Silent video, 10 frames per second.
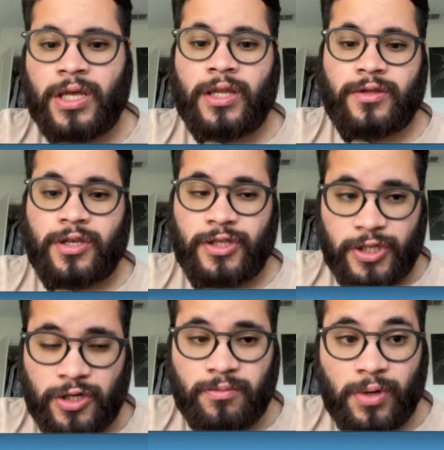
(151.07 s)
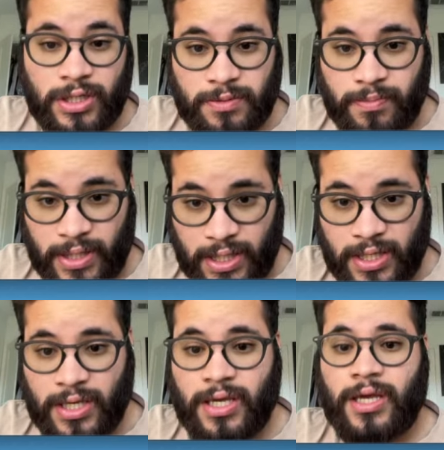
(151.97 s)
The year must be
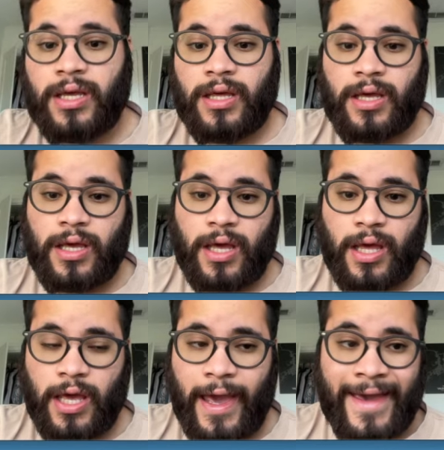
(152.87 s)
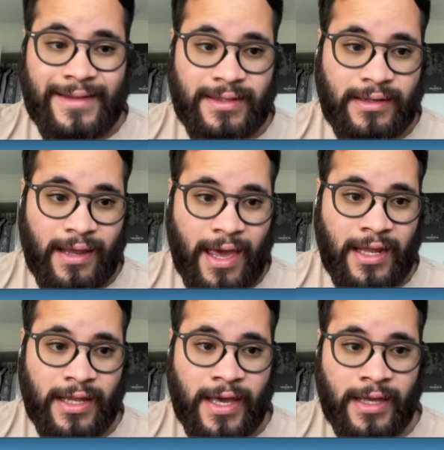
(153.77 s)

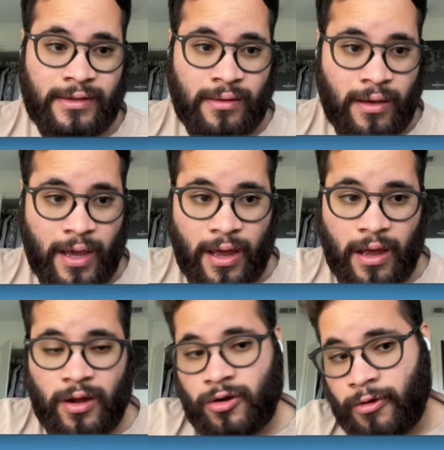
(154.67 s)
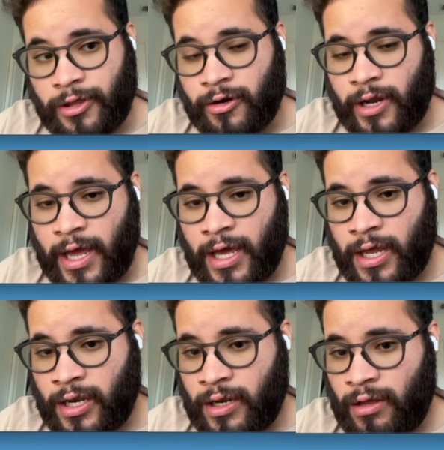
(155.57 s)
1888 greater
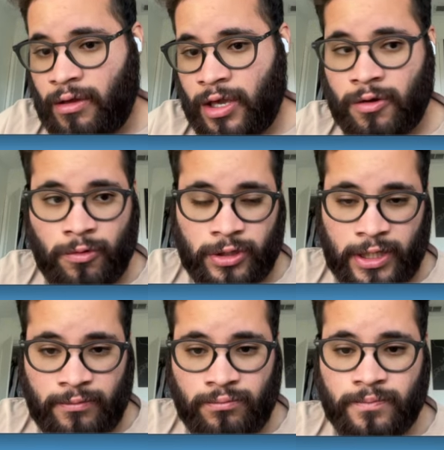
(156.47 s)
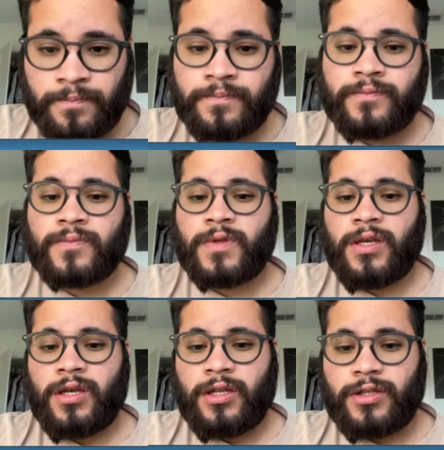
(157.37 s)
and equal than.
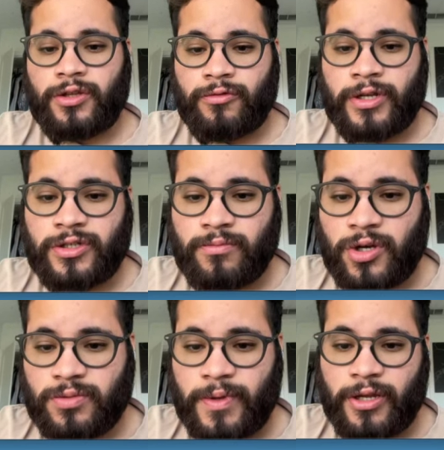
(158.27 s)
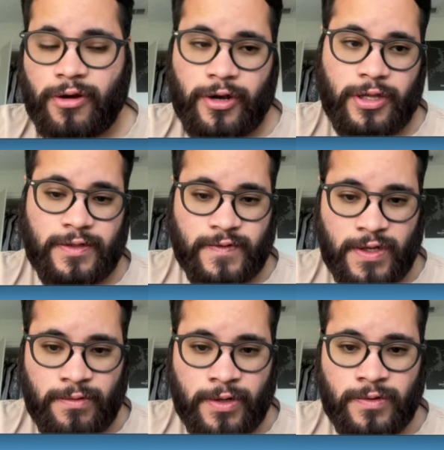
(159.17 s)
The duration must be greater than
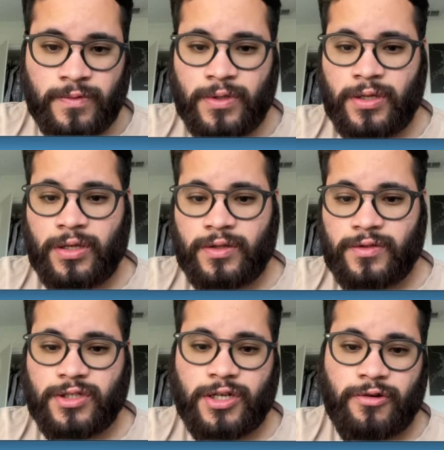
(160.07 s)
0. Genre